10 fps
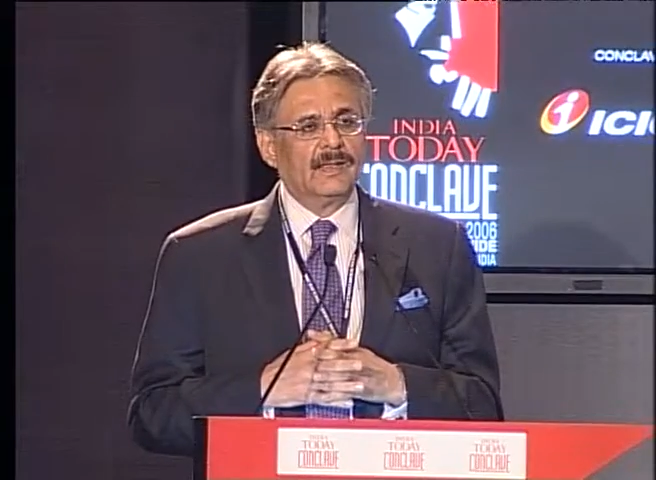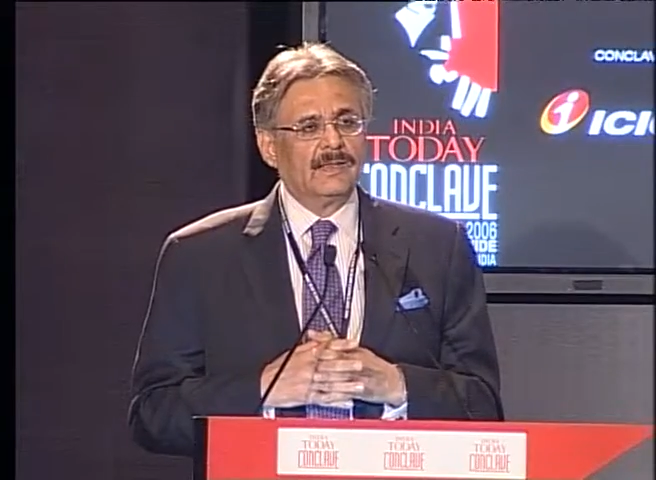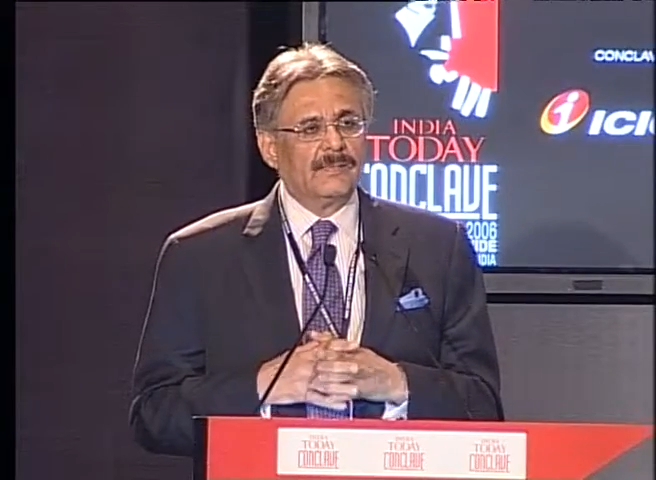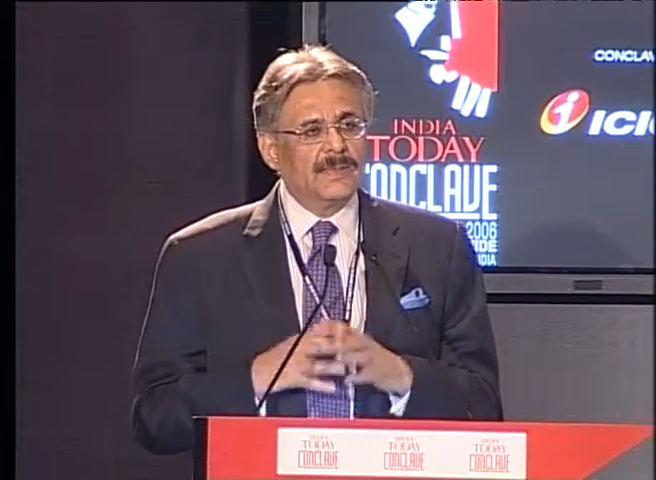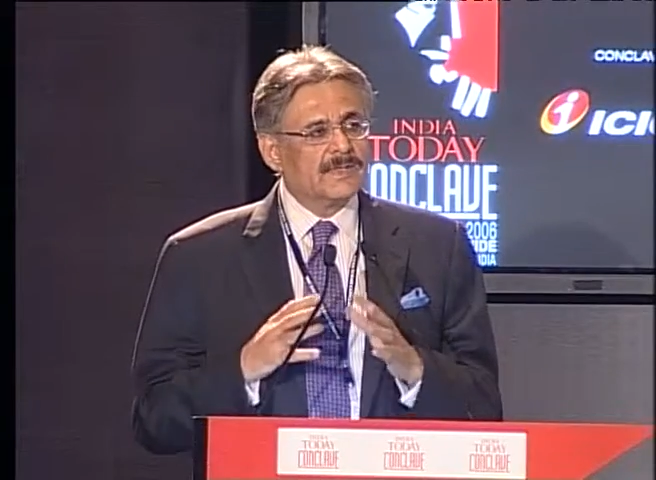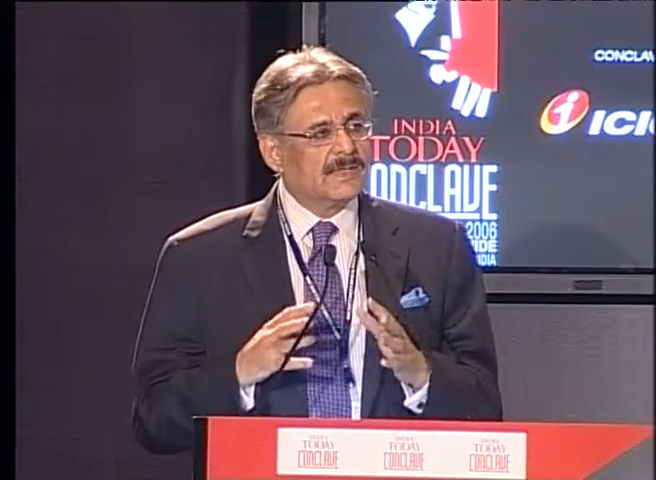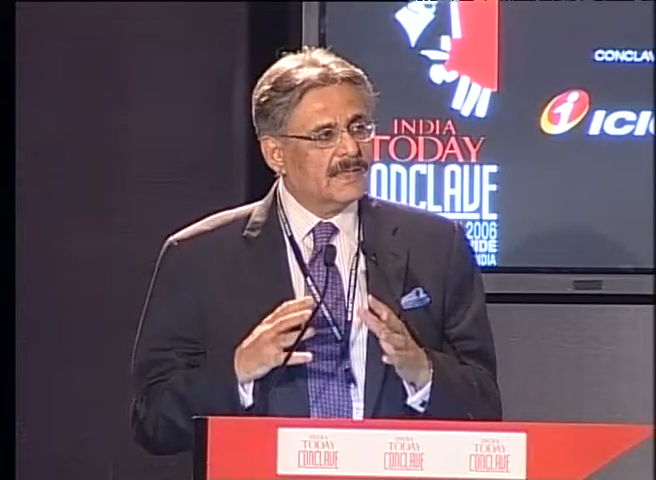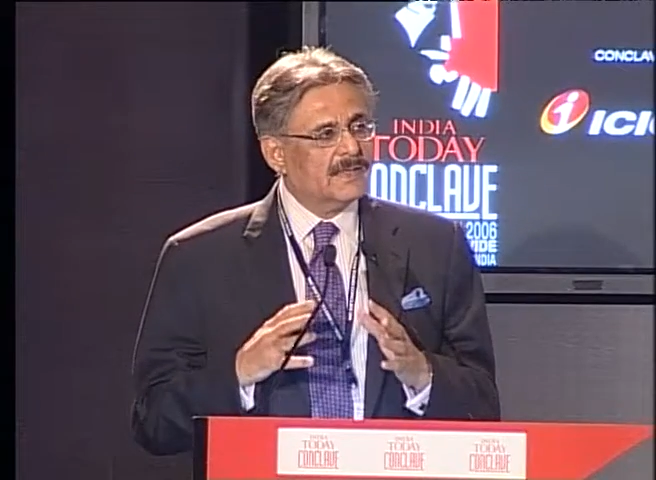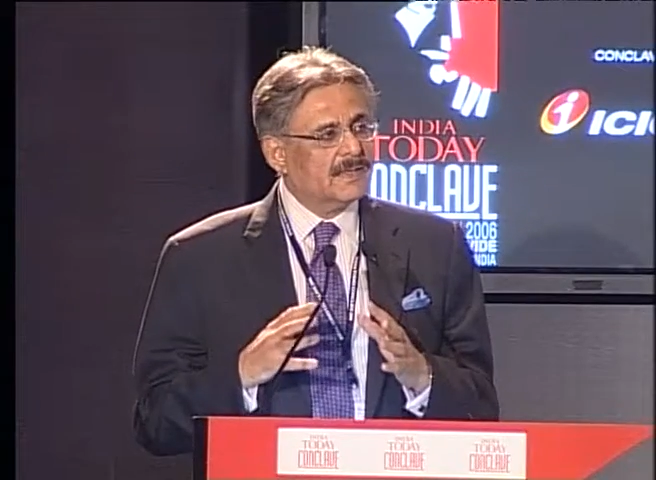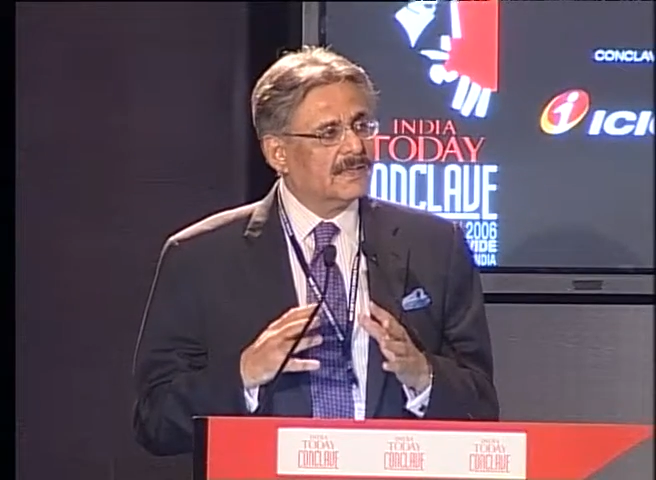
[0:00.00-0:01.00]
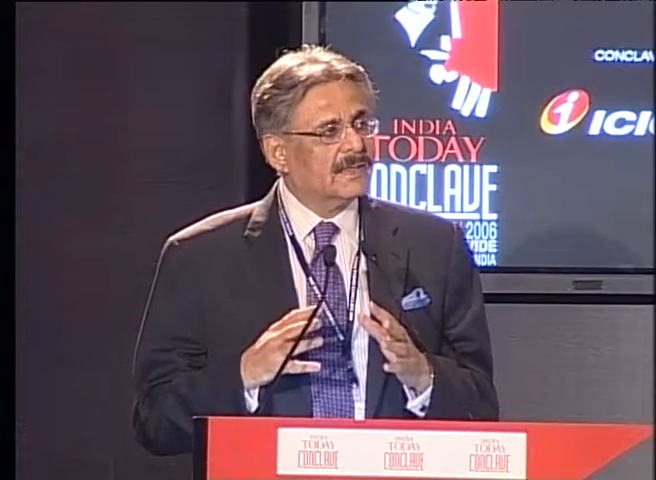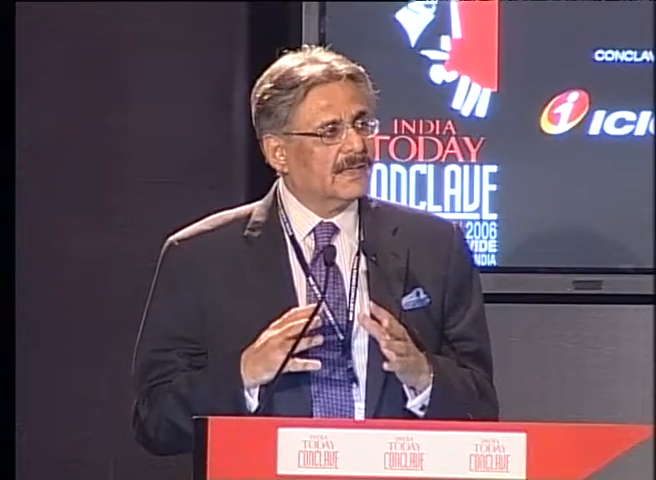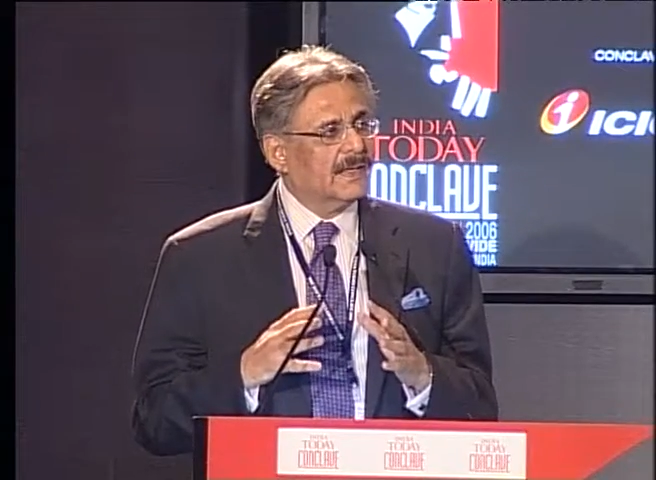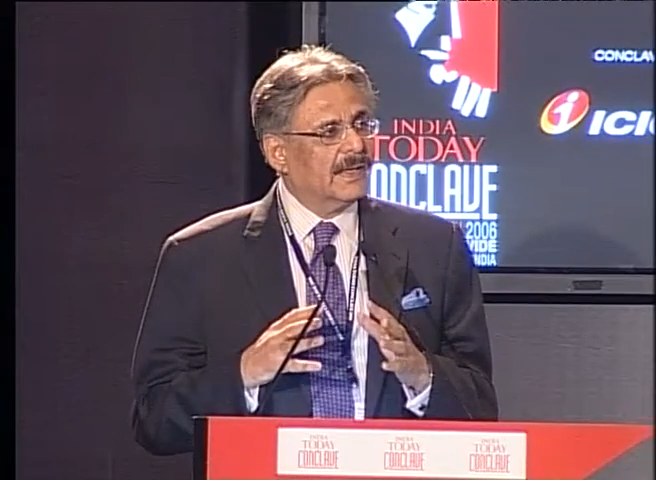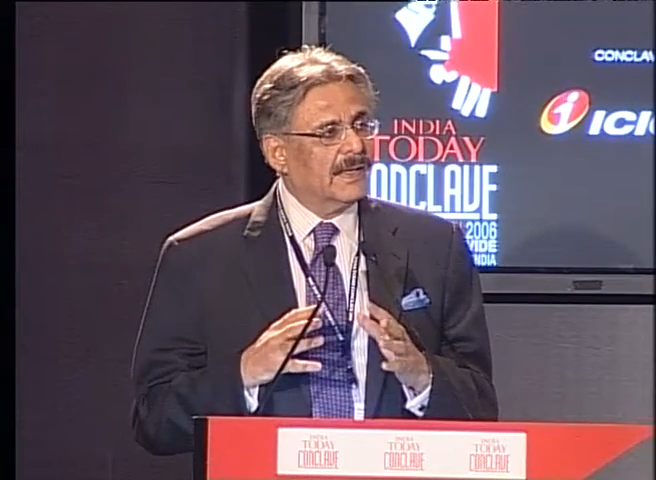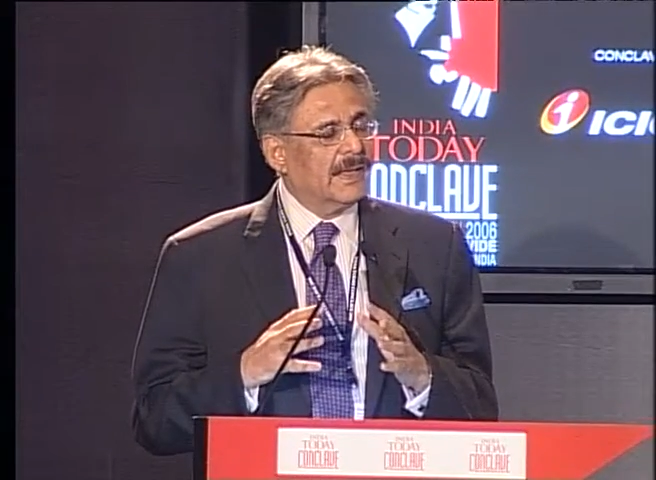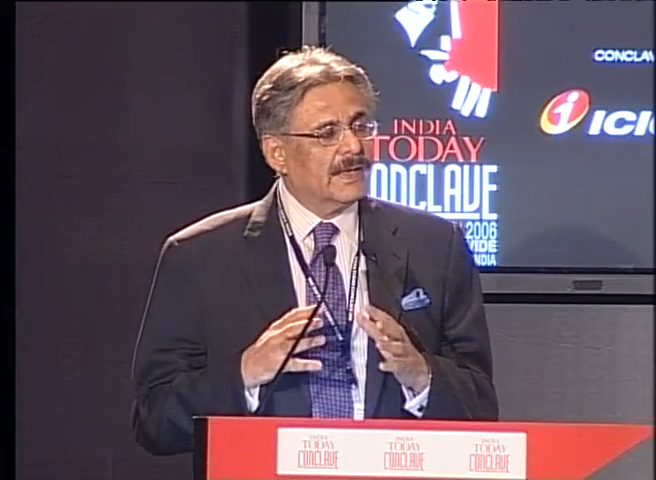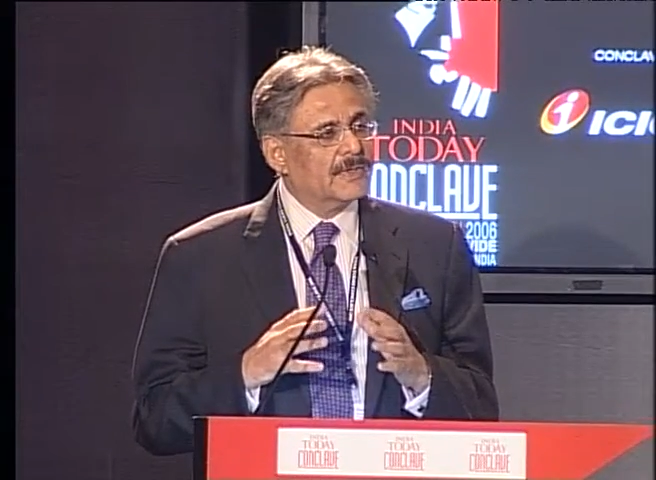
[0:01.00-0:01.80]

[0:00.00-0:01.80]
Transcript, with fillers: the business in